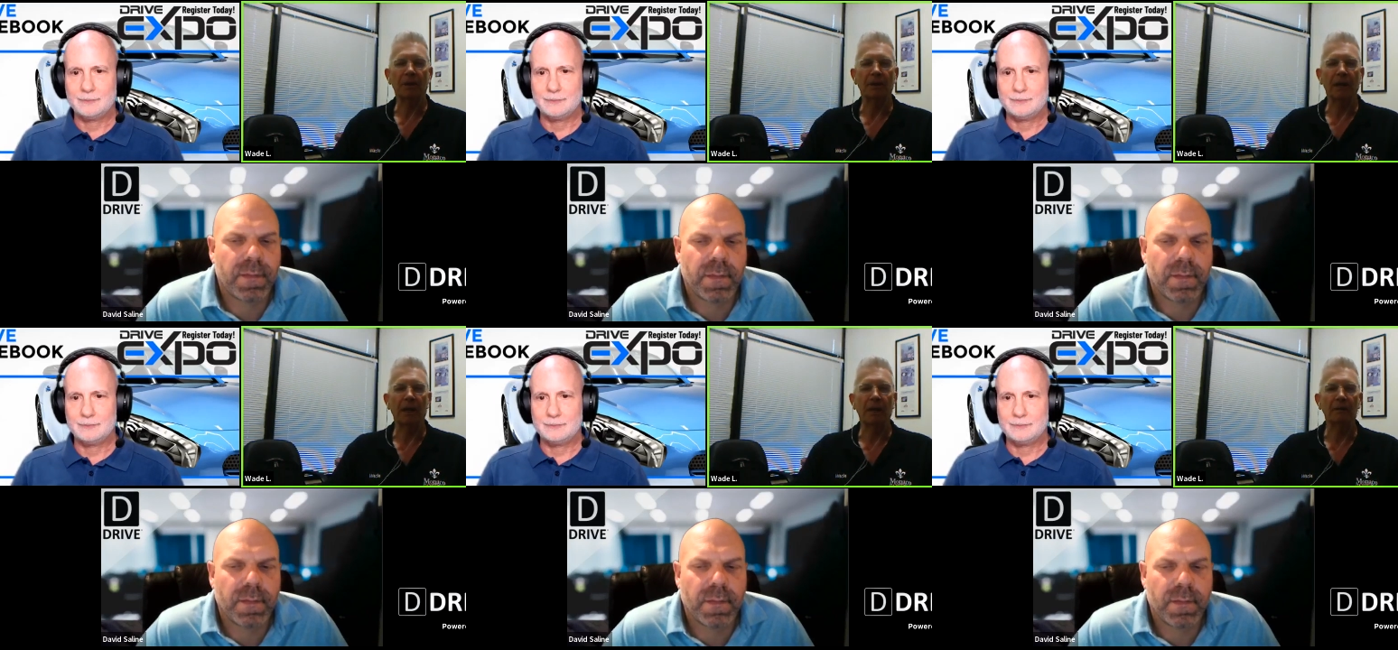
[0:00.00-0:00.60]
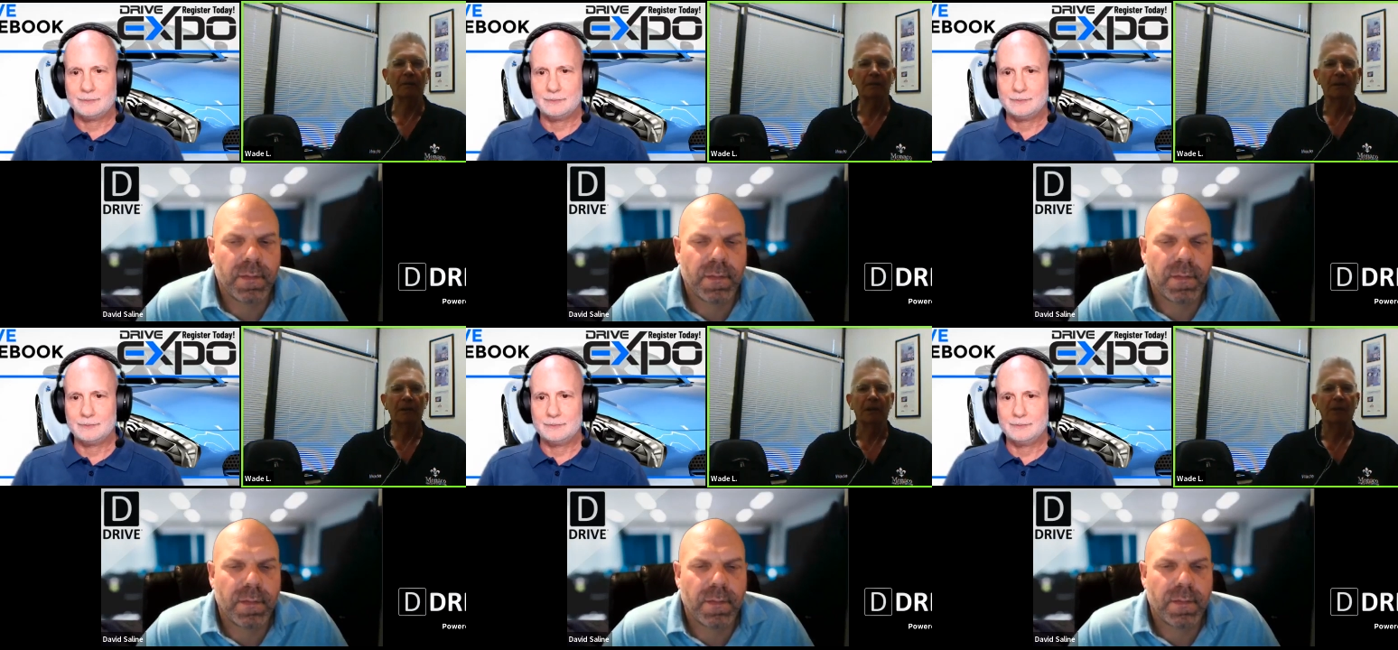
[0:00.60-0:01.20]
Speaker 1: like that
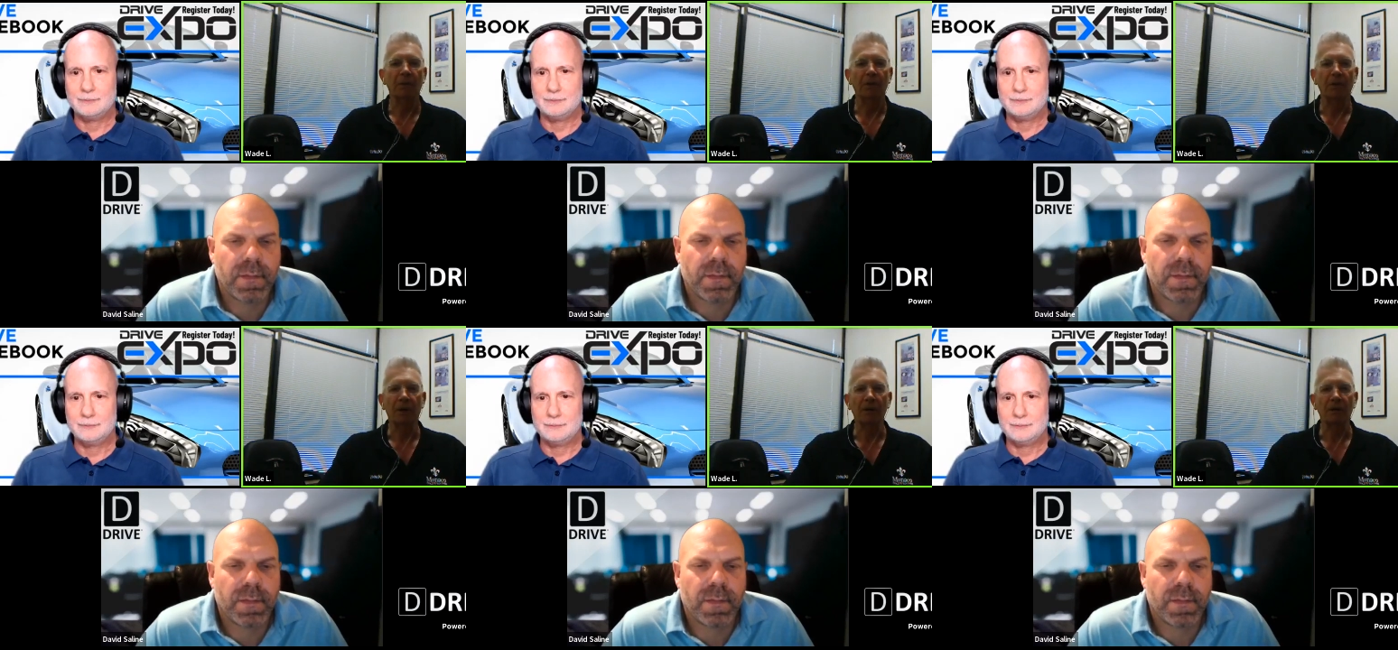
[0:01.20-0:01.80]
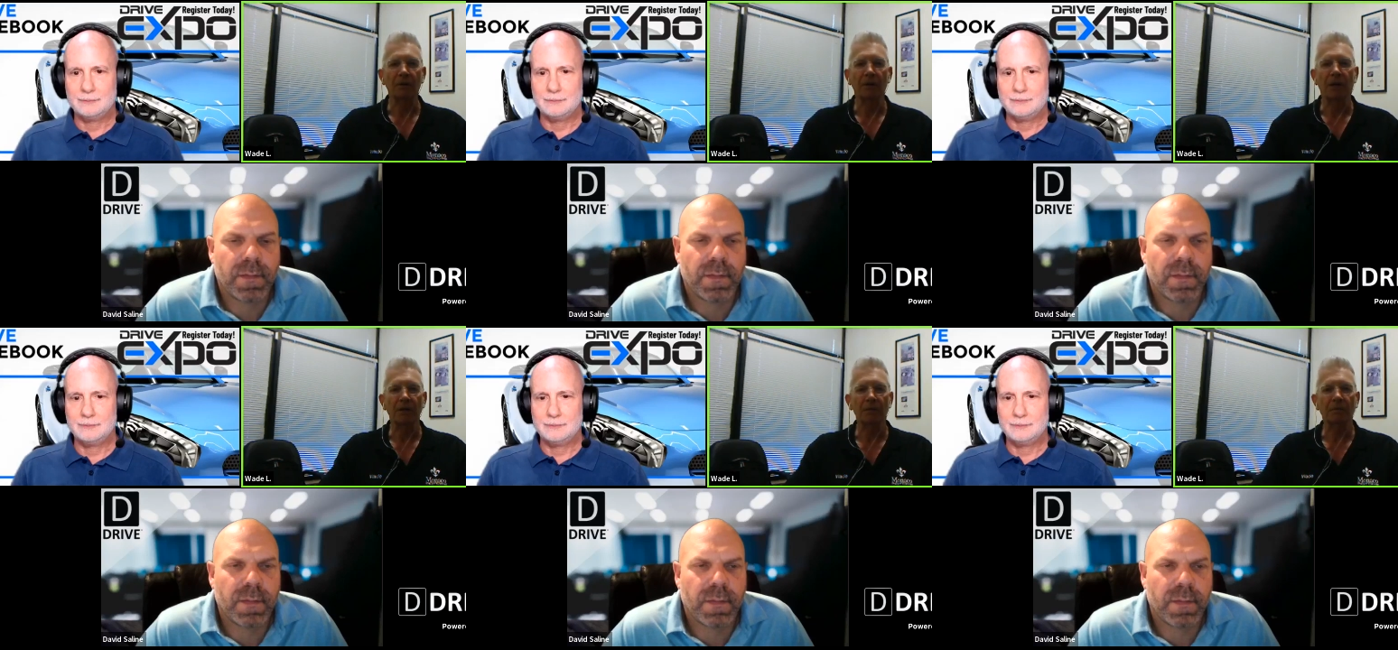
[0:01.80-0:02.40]
have been great that you
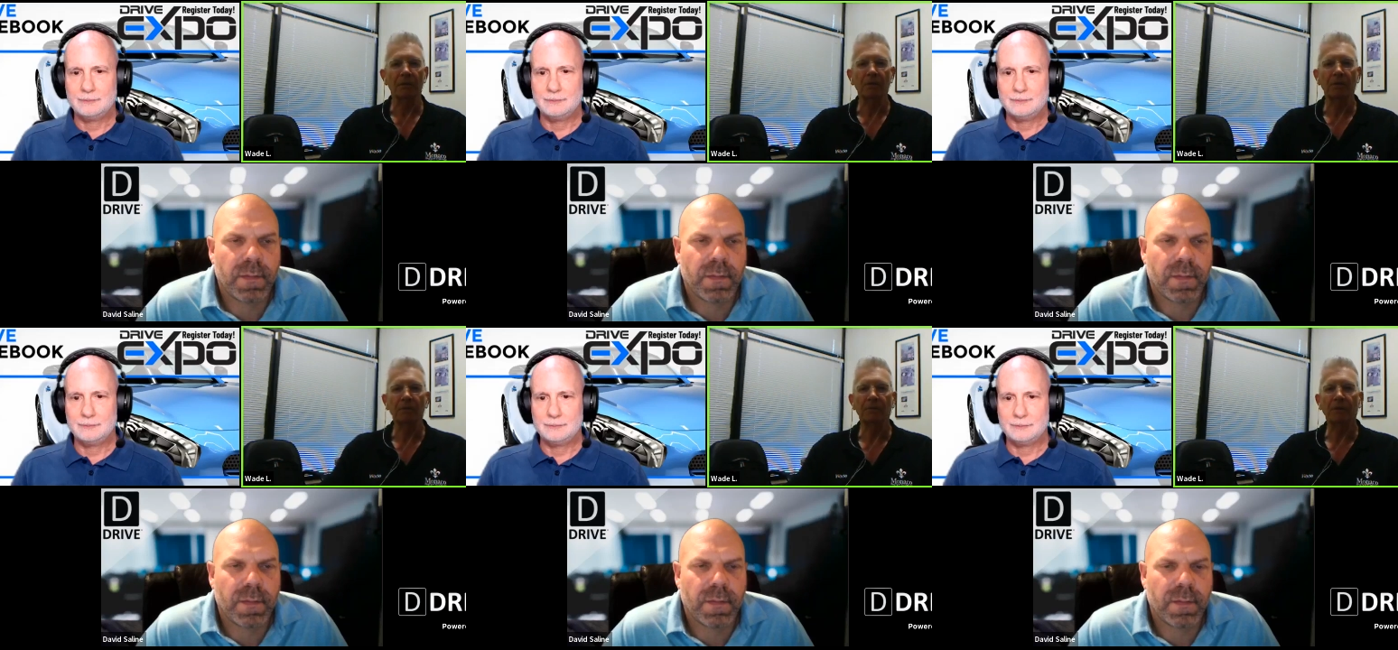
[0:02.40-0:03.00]
guys have been doing